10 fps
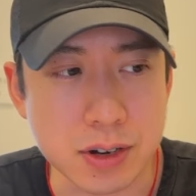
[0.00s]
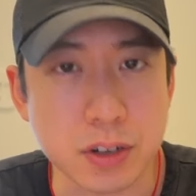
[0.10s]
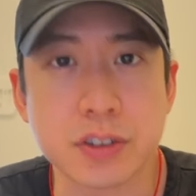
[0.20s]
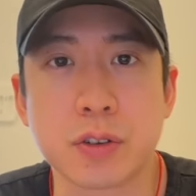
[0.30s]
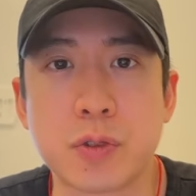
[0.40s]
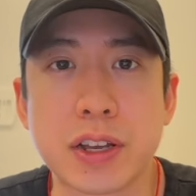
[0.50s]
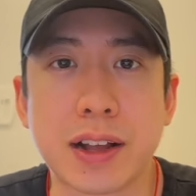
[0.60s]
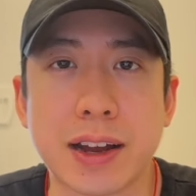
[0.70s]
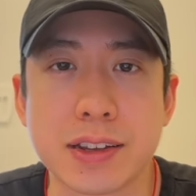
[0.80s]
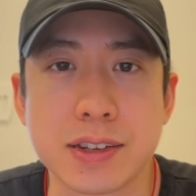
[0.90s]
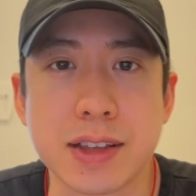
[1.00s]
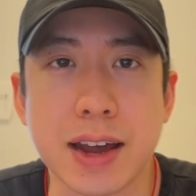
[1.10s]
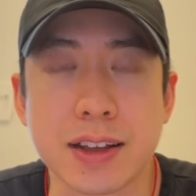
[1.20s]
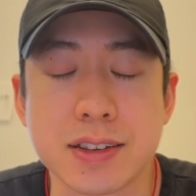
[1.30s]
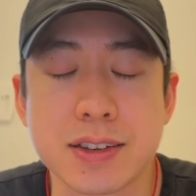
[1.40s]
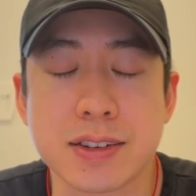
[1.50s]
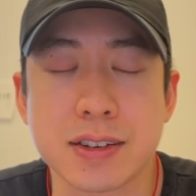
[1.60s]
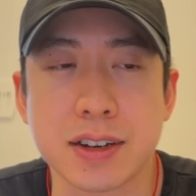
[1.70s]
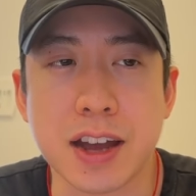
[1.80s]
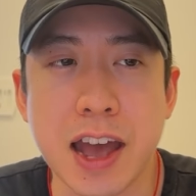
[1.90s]
also realized that
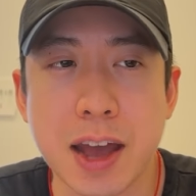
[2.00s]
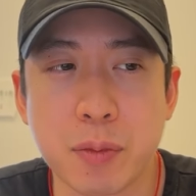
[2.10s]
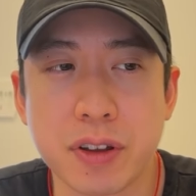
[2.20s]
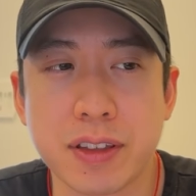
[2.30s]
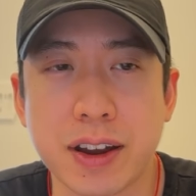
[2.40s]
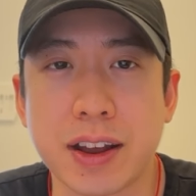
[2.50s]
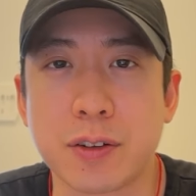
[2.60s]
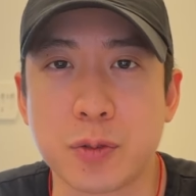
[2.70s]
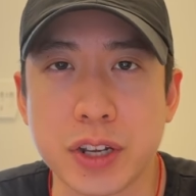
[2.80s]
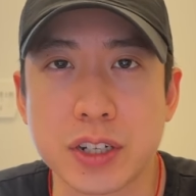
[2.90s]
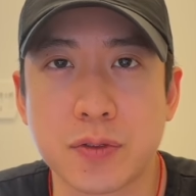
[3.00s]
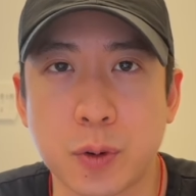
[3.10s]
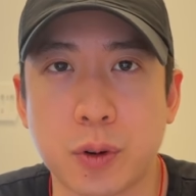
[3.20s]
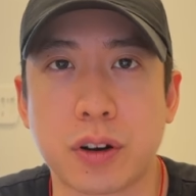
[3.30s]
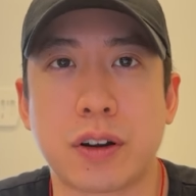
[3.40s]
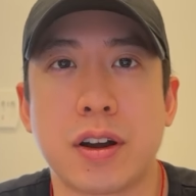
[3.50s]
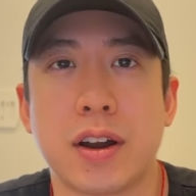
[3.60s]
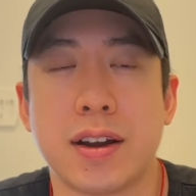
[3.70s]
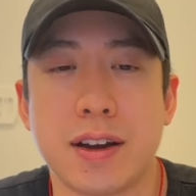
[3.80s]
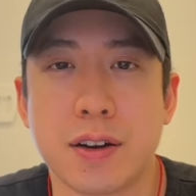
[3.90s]
it's a hammer that I reach for
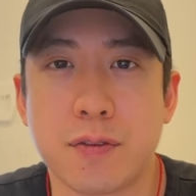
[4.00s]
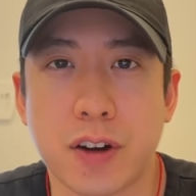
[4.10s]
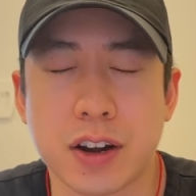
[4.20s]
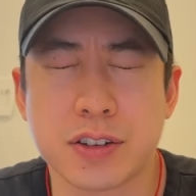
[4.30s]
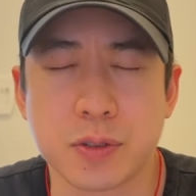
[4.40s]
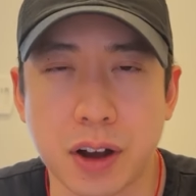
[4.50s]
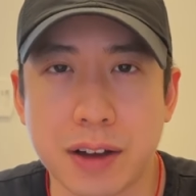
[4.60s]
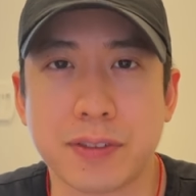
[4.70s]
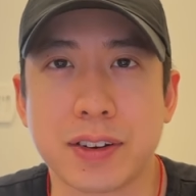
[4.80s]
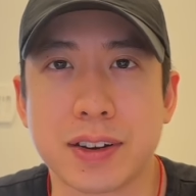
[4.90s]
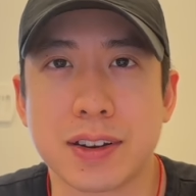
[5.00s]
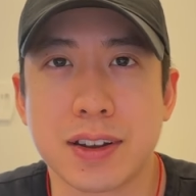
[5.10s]
far too often.